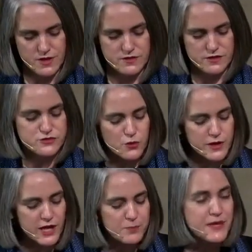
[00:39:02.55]
The
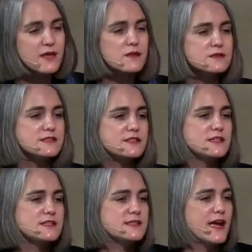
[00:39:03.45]
story appeals to the
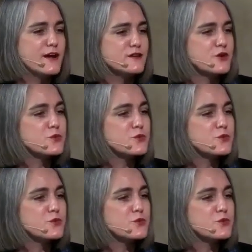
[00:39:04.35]
desire to